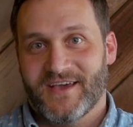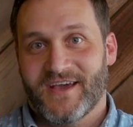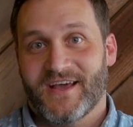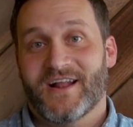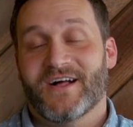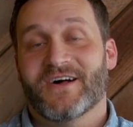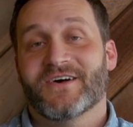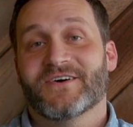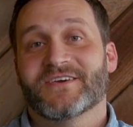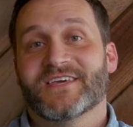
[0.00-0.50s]

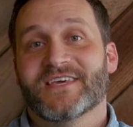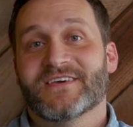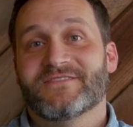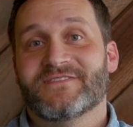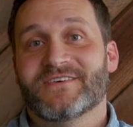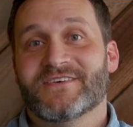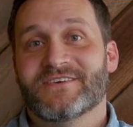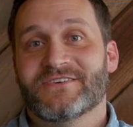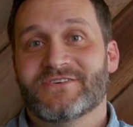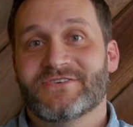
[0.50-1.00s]
And I'll give
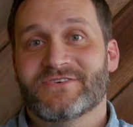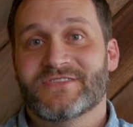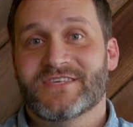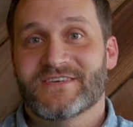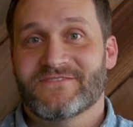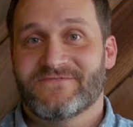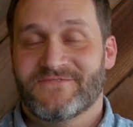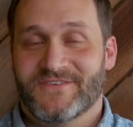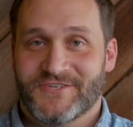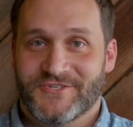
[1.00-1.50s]
you the
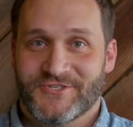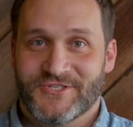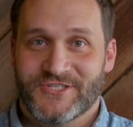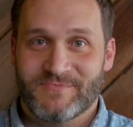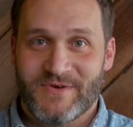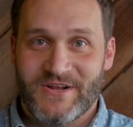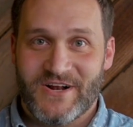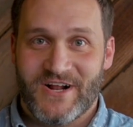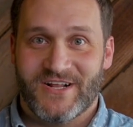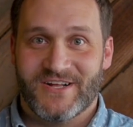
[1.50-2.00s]
official
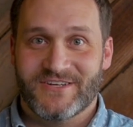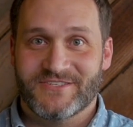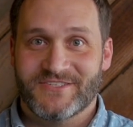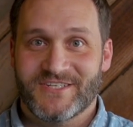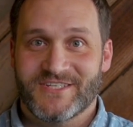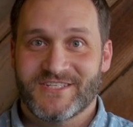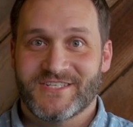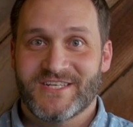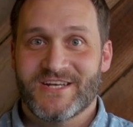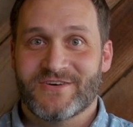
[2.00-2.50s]

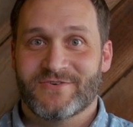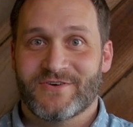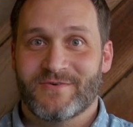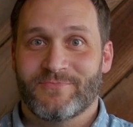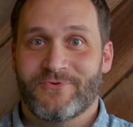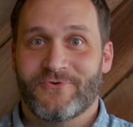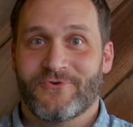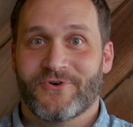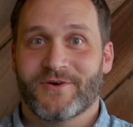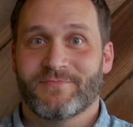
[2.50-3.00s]
Meatology
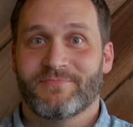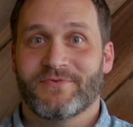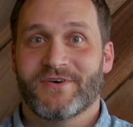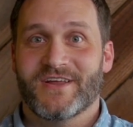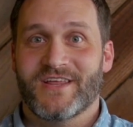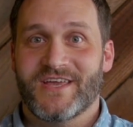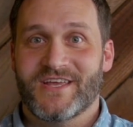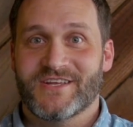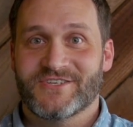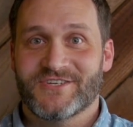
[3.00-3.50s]
secret pork
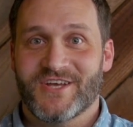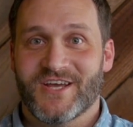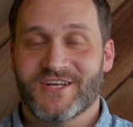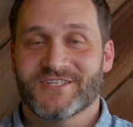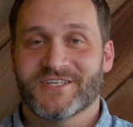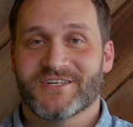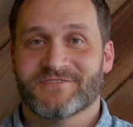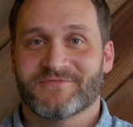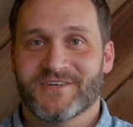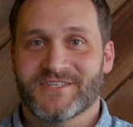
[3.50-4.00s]
butt
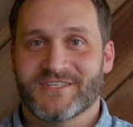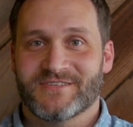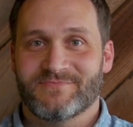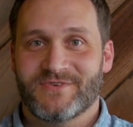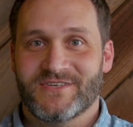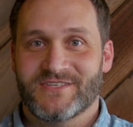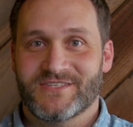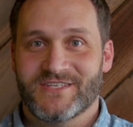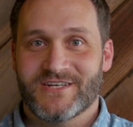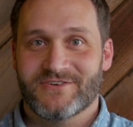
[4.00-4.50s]
injection
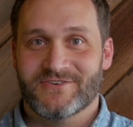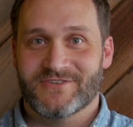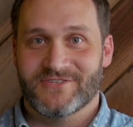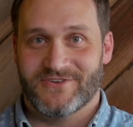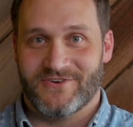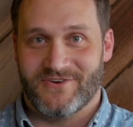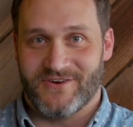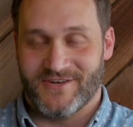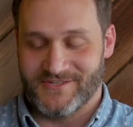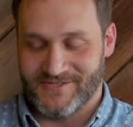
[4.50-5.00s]
recipe secret
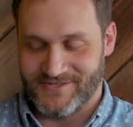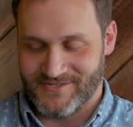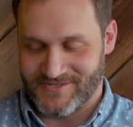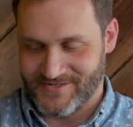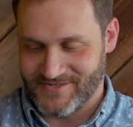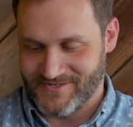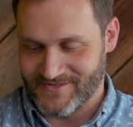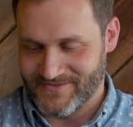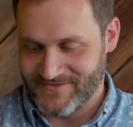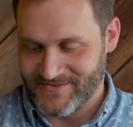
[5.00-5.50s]

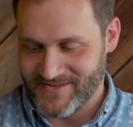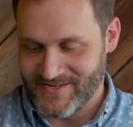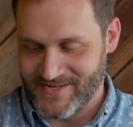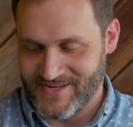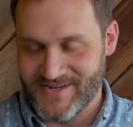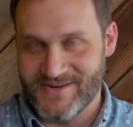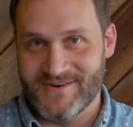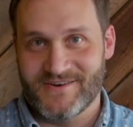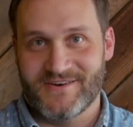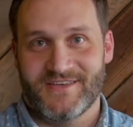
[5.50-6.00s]
sauce.
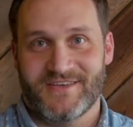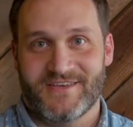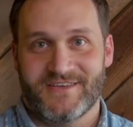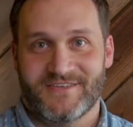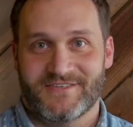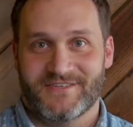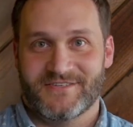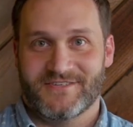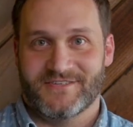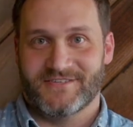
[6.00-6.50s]
Here it
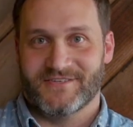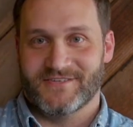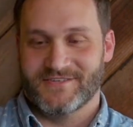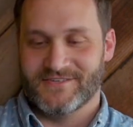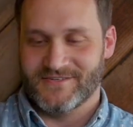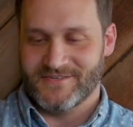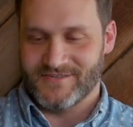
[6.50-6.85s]
is.